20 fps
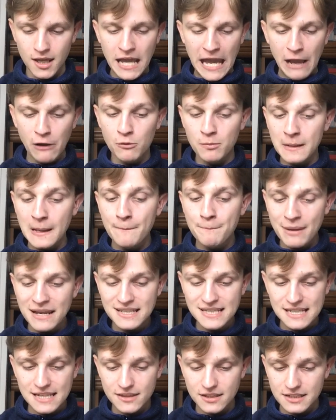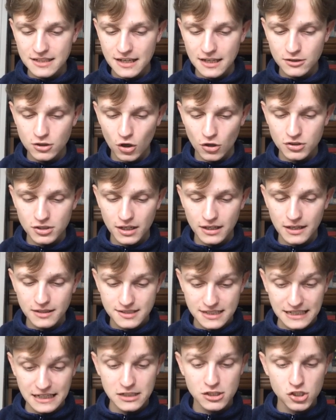It would be a pity that he had not
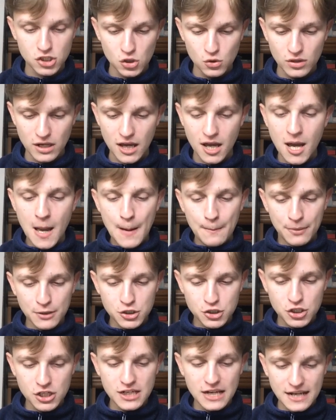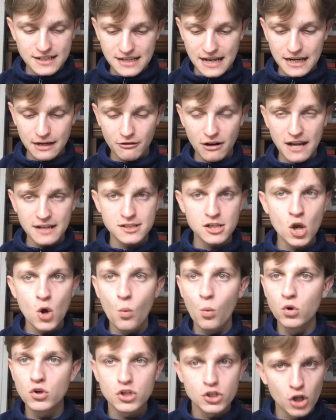seen it sooner, but she, at any rate, would